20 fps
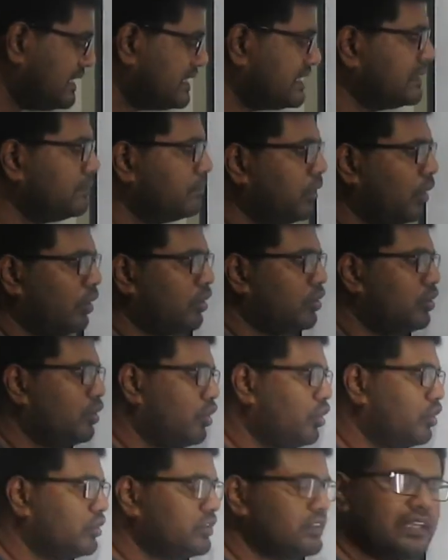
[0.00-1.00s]
d block.
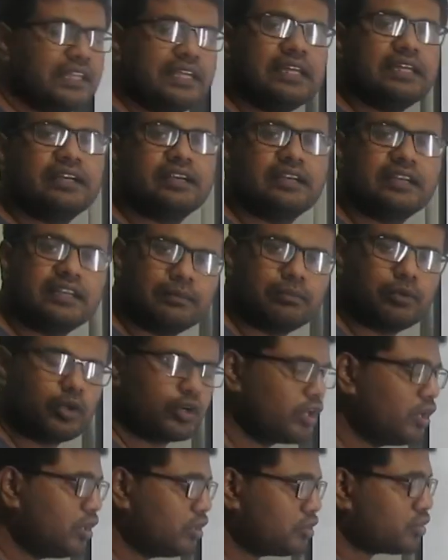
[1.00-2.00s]

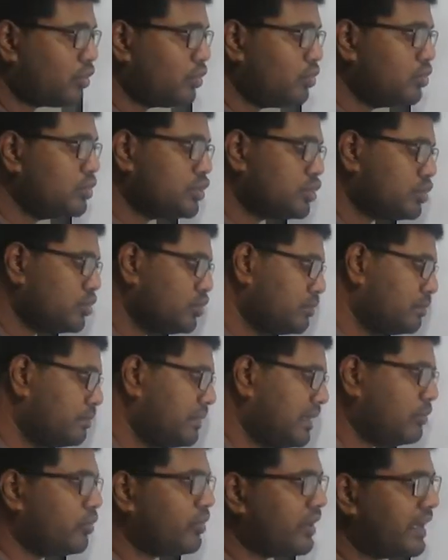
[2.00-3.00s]
So we should
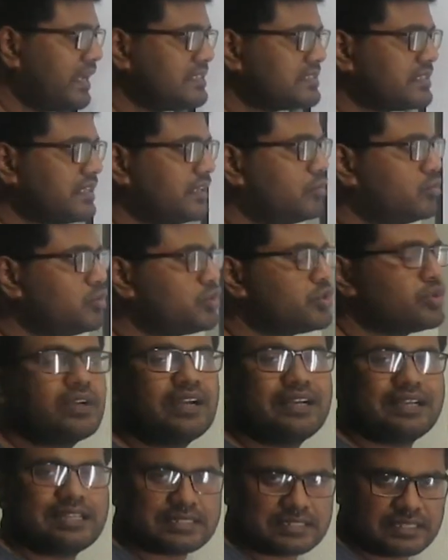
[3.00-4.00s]
memorize and we should
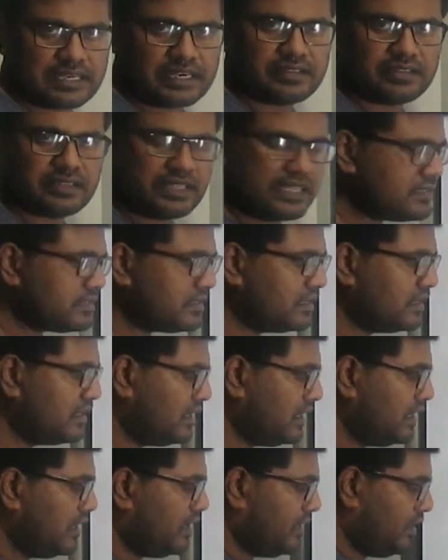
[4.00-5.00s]
understand this.
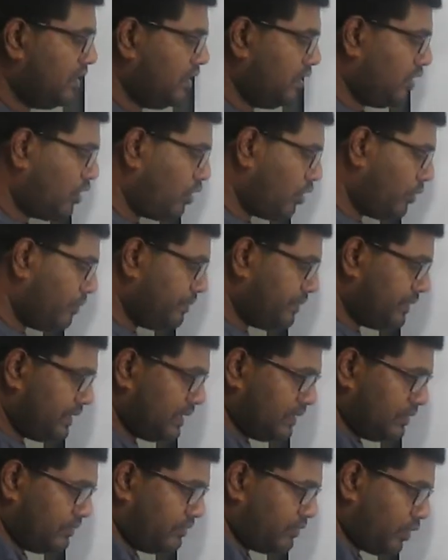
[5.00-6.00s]

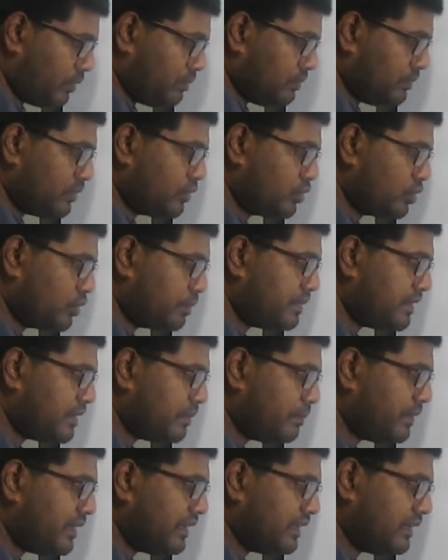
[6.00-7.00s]
from group
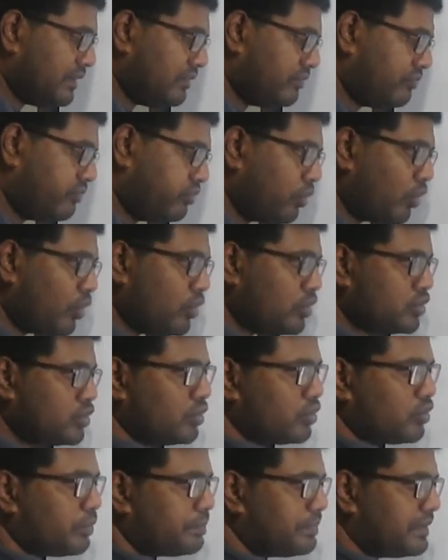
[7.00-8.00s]
number 4 to
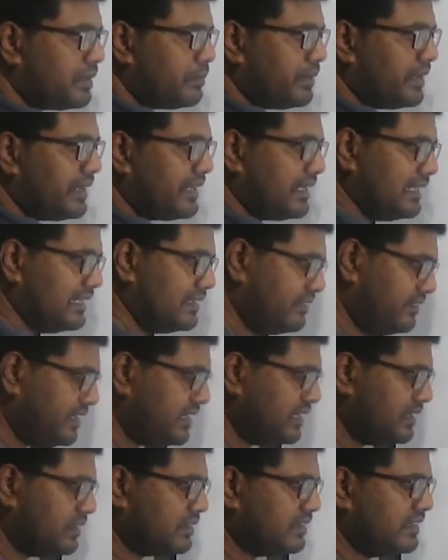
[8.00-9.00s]
group number
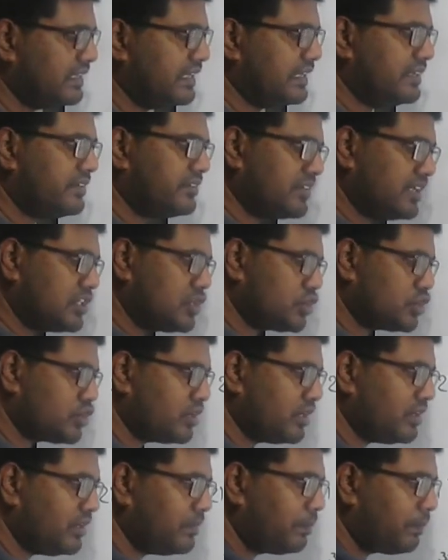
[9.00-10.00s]
11, they are
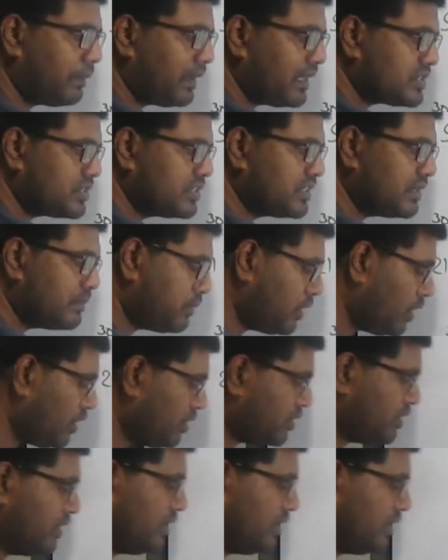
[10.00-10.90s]
transitional plus d block,